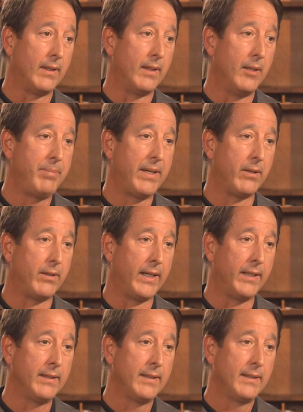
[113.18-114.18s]

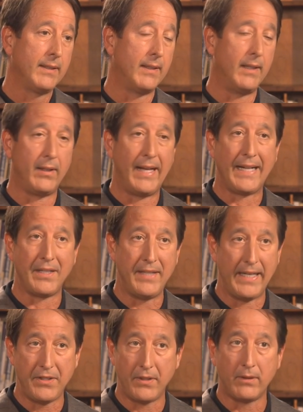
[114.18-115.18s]
appearing
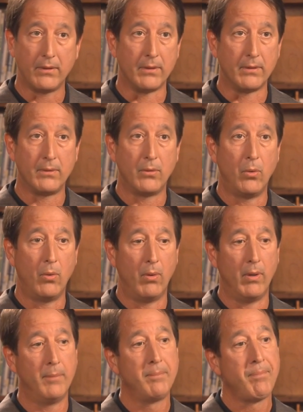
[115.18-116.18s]
lackadaisical,
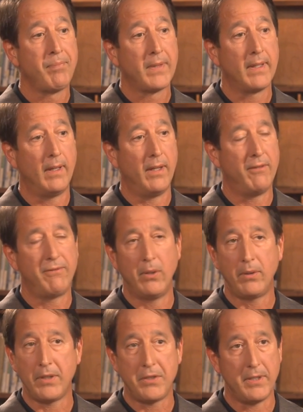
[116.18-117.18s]
or the
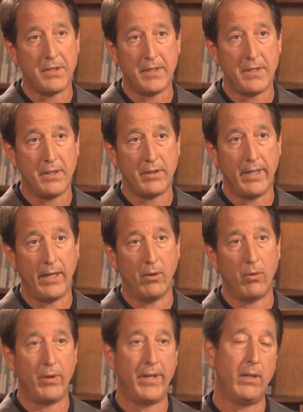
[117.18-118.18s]
focus just isn't there,
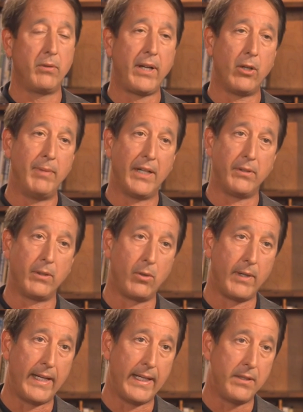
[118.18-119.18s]
or they don't care about their
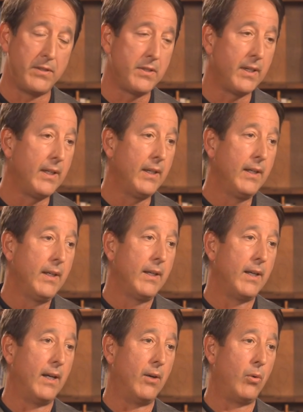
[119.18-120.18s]
grades,
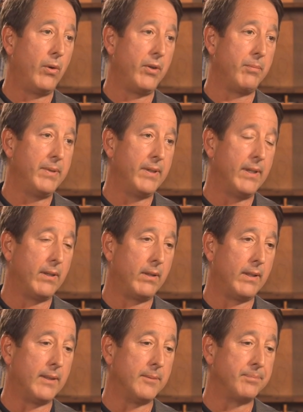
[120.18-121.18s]
or
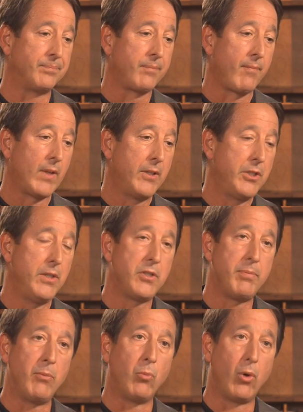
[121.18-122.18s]
they'll choose
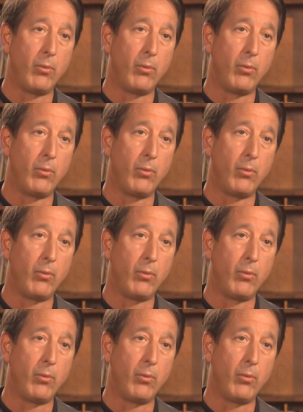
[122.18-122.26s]
to be more